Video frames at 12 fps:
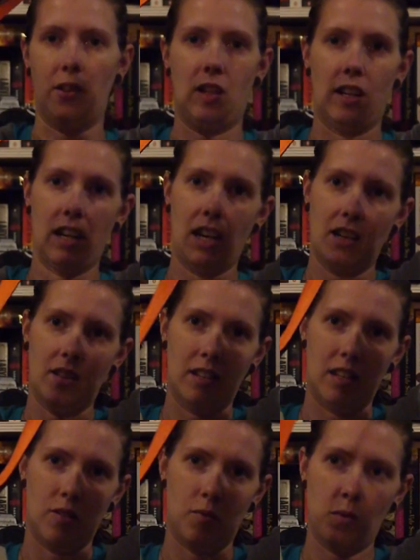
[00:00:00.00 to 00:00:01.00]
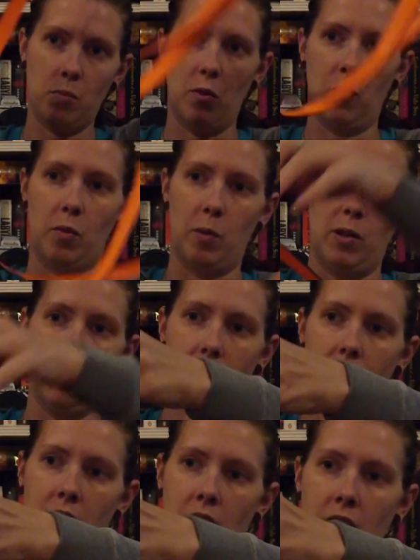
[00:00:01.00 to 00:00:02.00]
The long handle is removable.
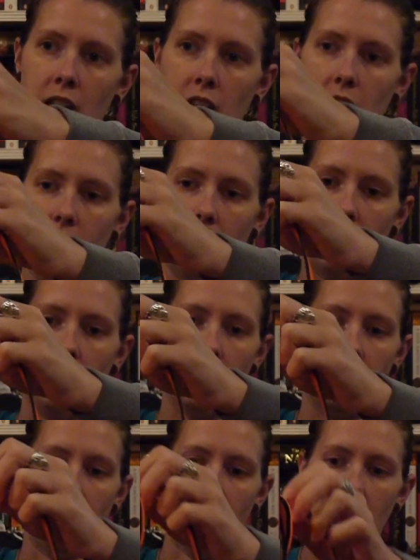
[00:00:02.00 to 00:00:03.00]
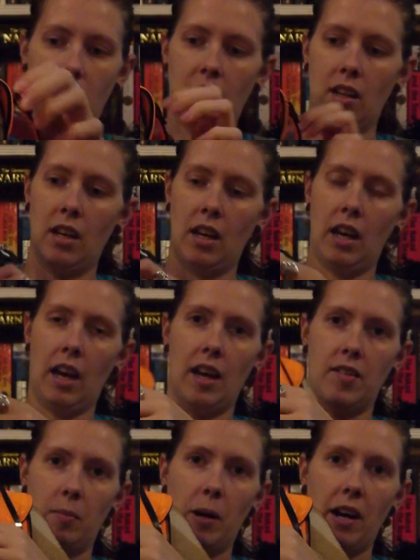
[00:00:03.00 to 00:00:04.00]
You can unhook it.
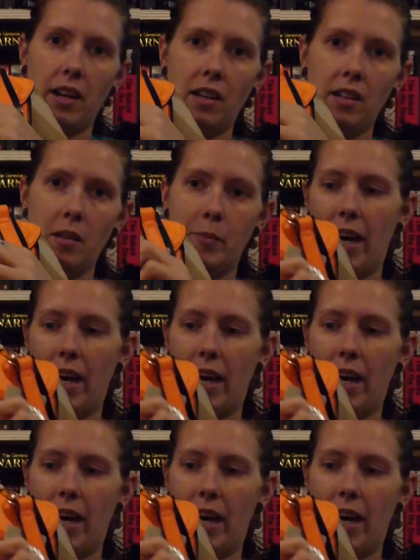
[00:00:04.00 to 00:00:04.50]
Has a pocket on the